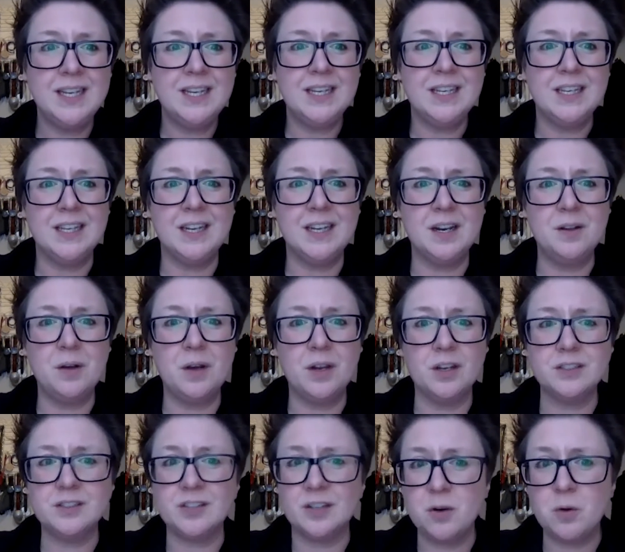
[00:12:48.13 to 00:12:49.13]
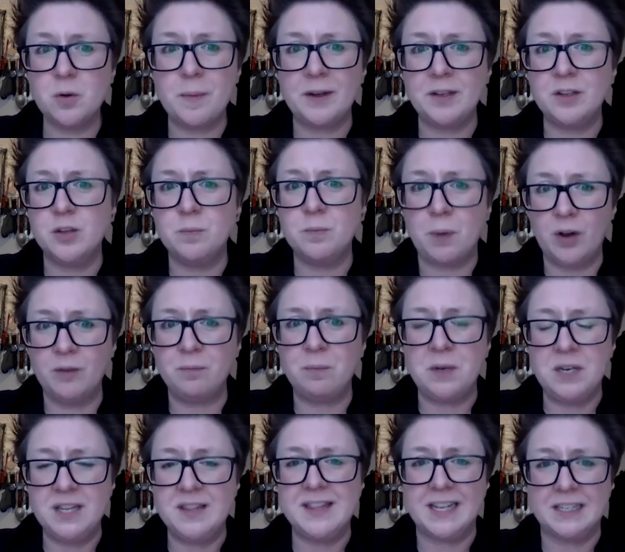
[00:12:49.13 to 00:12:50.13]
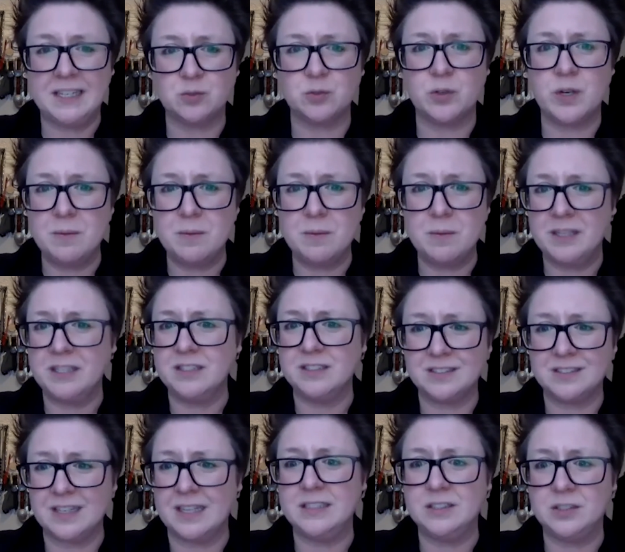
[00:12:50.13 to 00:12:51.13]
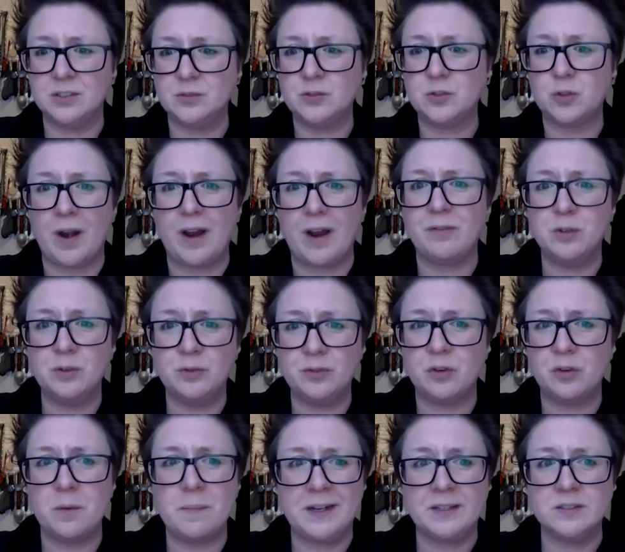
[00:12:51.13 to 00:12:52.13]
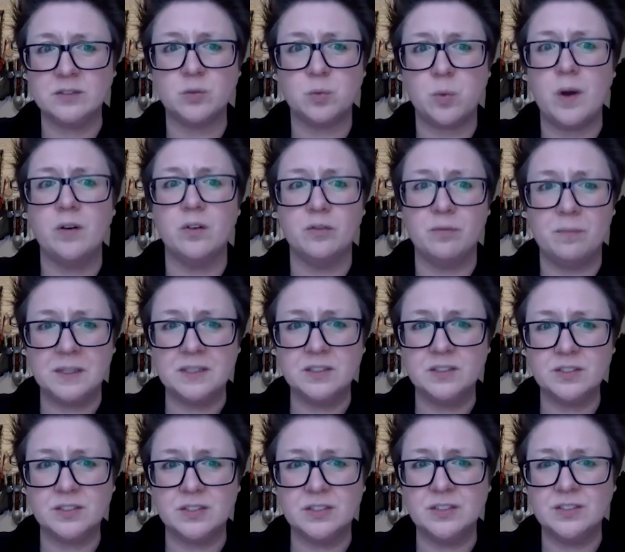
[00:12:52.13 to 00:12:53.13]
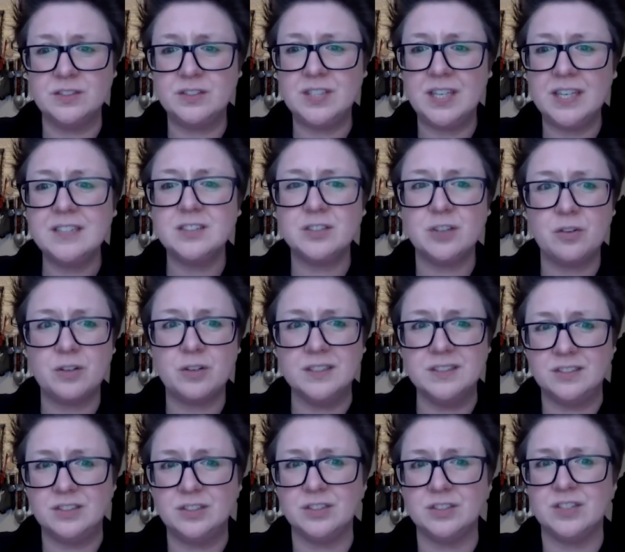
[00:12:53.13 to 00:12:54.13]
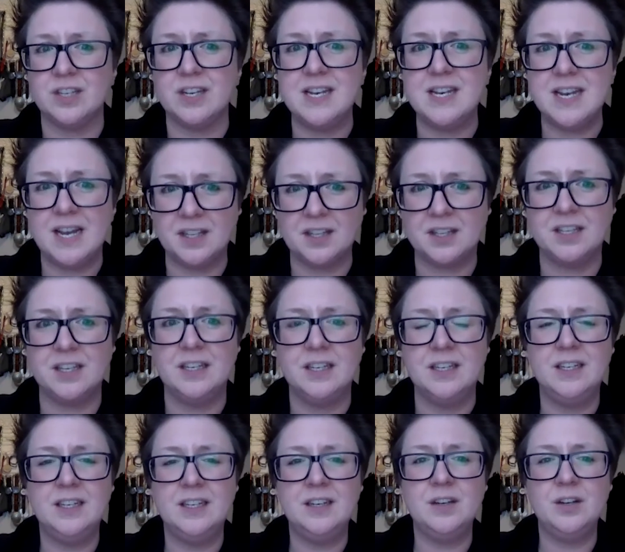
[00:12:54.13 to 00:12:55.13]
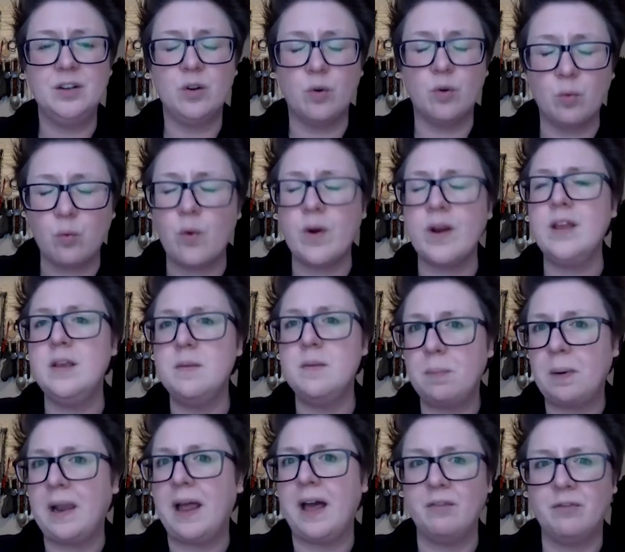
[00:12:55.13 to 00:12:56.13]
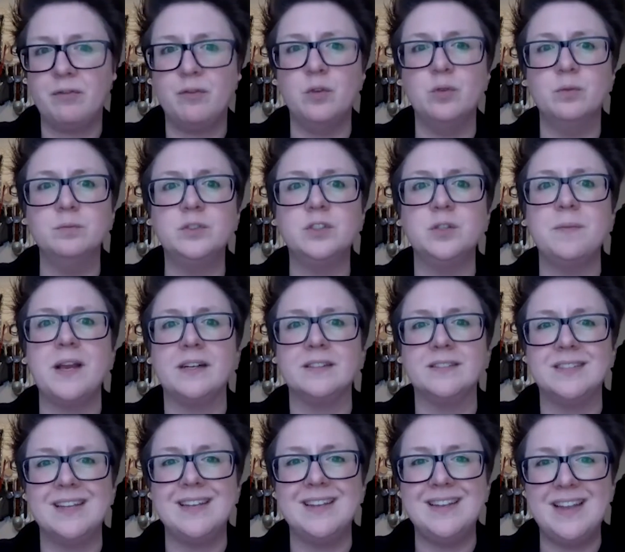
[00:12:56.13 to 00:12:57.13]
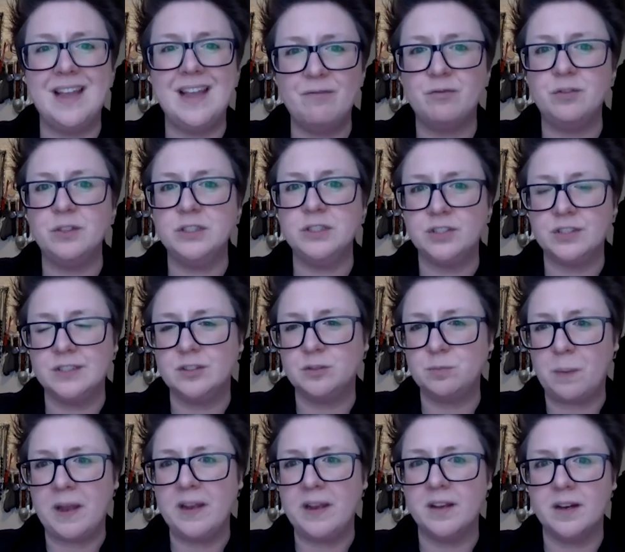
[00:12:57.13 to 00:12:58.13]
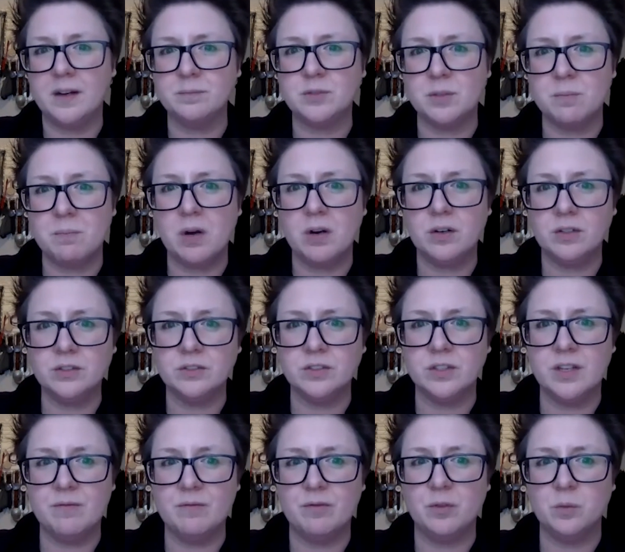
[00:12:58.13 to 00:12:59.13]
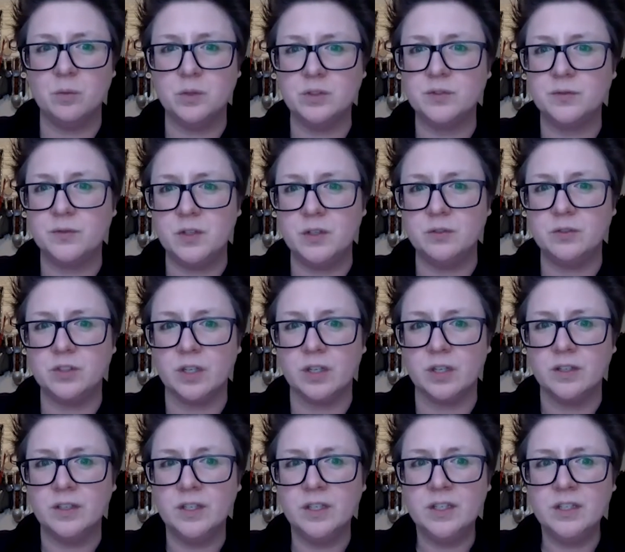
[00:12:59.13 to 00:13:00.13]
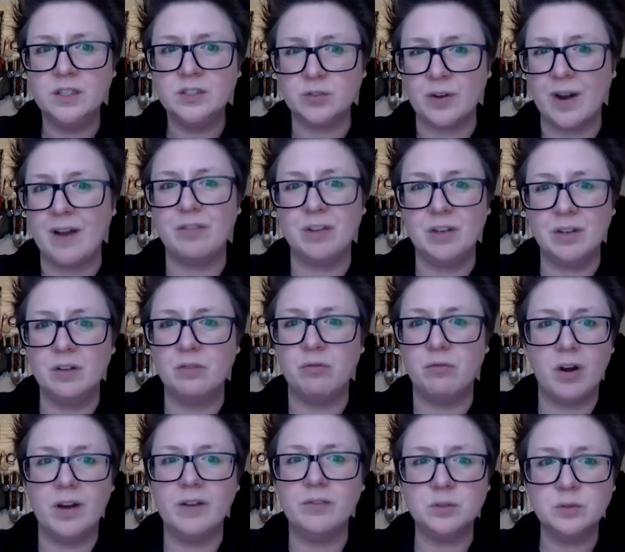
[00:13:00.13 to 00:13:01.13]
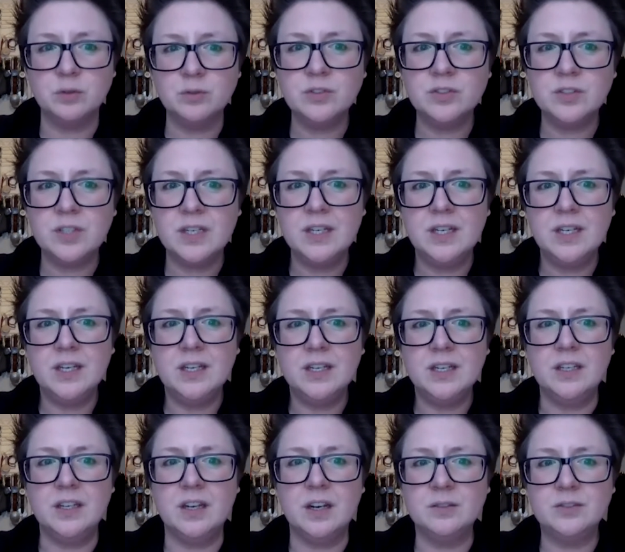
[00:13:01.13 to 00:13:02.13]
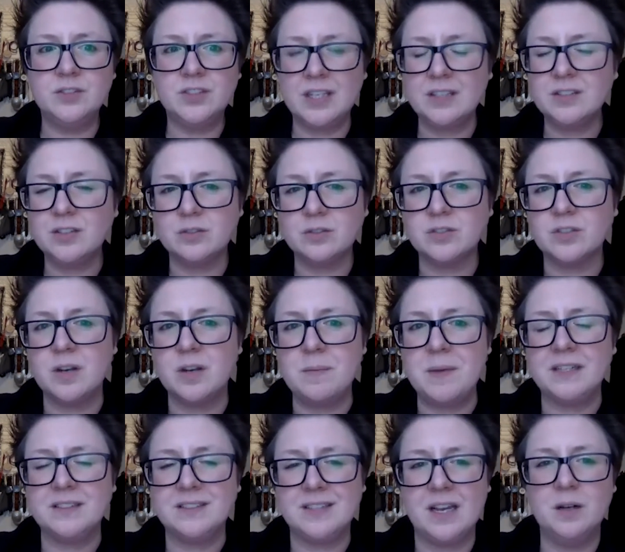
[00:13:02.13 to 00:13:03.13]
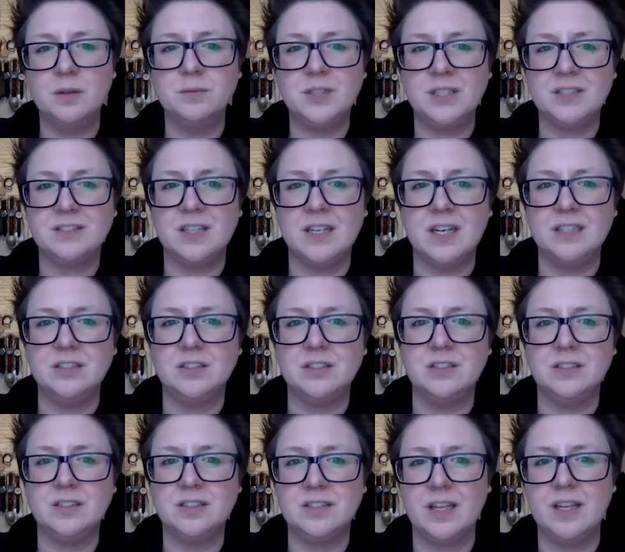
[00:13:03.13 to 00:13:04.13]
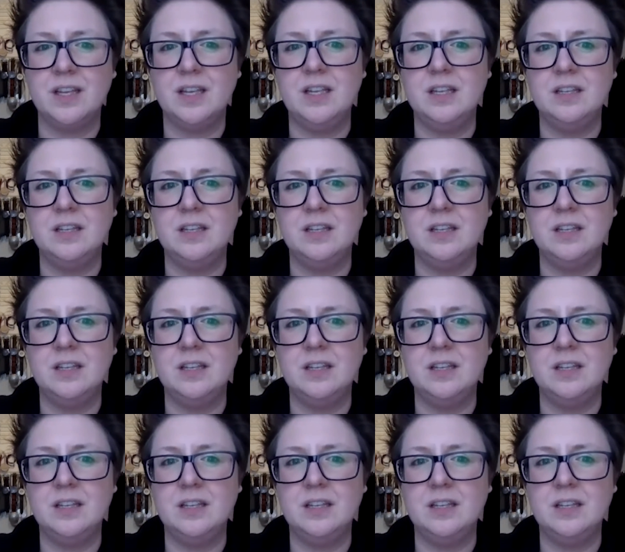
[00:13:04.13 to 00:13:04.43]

And I don't know about you, but I've been in that dreaming stage of travel for about 12 months. And TikTok is just another great platform to be able to leverage this pent-up demand and influence future travel arrivals. TikTok's going to be able to help destinations stay